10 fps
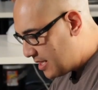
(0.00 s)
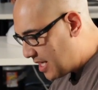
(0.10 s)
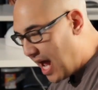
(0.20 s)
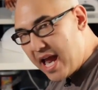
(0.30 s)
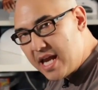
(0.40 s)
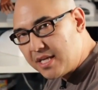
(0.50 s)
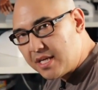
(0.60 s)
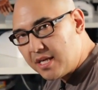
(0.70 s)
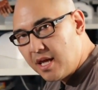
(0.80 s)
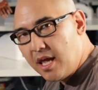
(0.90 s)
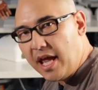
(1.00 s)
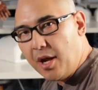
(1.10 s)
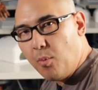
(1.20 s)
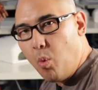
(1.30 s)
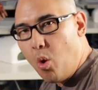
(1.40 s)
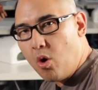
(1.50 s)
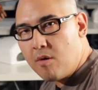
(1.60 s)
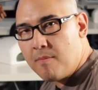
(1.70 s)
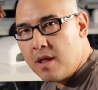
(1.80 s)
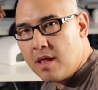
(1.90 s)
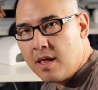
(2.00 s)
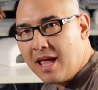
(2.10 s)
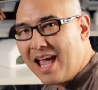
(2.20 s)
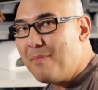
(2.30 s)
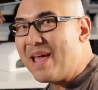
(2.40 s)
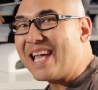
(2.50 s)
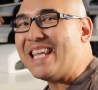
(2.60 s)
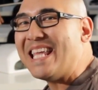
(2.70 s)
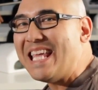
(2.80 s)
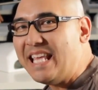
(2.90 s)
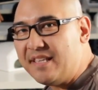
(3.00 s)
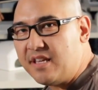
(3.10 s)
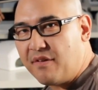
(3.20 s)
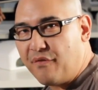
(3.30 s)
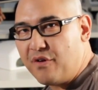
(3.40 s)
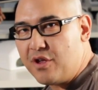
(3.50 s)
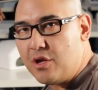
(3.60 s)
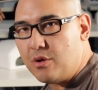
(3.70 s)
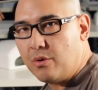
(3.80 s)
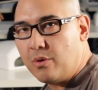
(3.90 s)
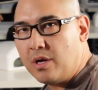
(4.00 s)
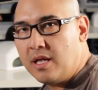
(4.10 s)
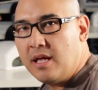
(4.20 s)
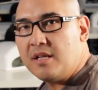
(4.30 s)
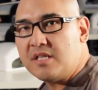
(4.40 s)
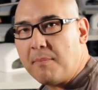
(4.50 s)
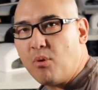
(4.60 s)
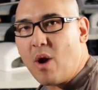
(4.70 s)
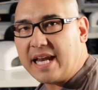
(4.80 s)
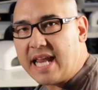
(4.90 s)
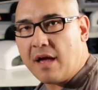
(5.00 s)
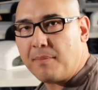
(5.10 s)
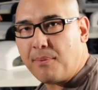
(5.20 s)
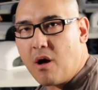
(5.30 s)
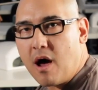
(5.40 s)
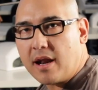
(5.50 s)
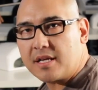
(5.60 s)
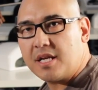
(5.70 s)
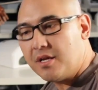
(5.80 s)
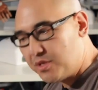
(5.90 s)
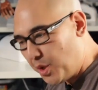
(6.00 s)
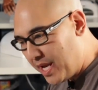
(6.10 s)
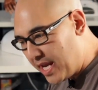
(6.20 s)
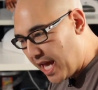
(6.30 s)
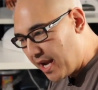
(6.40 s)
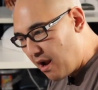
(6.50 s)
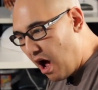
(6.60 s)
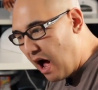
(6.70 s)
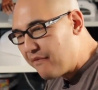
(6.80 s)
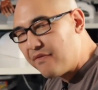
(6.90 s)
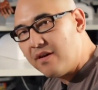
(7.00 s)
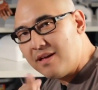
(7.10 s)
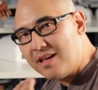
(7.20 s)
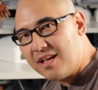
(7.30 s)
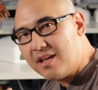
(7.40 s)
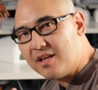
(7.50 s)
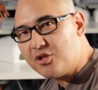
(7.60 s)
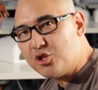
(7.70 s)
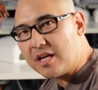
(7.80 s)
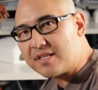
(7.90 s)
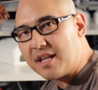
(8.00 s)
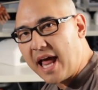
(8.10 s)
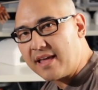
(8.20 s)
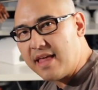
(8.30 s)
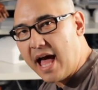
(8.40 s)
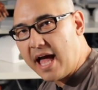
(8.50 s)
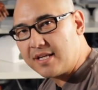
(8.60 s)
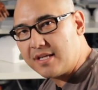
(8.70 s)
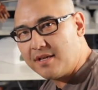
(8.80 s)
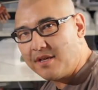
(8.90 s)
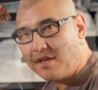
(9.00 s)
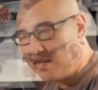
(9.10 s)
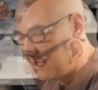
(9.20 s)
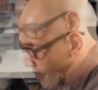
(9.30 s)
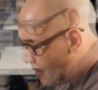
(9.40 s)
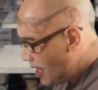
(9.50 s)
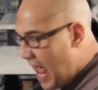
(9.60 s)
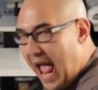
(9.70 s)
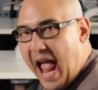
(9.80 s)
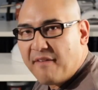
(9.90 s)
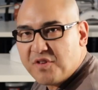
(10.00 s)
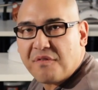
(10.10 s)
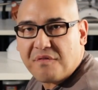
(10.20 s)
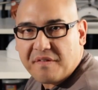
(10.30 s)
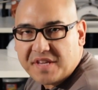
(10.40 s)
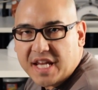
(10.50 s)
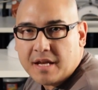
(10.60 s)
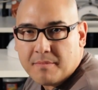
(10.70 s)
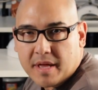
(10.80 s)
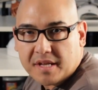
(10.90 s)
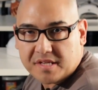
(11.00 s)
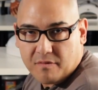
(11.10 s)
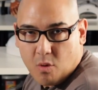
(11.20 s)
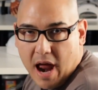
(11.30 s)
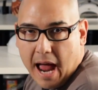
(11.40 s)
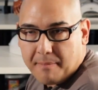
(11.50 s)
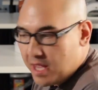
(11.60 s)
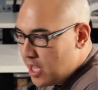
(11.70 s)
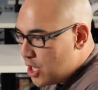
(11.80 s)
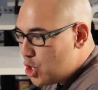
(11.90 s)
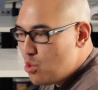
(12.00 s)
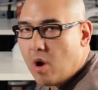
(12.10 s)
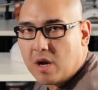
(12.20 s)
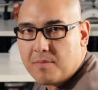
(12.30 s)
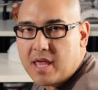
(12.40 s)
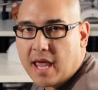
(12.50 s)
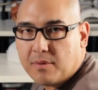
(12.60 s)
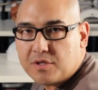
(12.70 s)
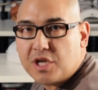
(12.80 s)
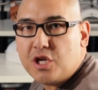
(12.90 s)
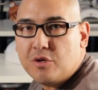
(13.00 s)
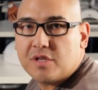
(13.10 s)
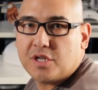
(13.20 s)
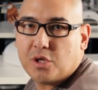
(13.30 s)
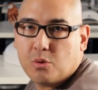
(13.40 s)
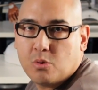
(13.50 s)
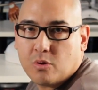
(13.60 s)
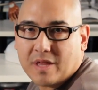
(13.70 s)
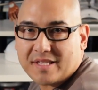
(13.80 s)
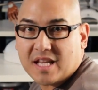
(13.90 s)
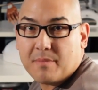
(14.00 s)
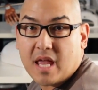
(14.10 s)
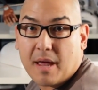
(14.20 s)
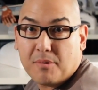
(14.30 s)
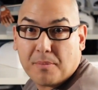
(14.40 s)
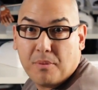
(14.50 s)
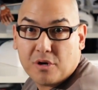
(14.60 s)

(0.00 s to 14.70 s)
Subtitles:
tight and warm and make it easier for you to break down the product so you can get it off just like that. After 15 minutes of wrap, you want to be able to use a tool that's going to be able to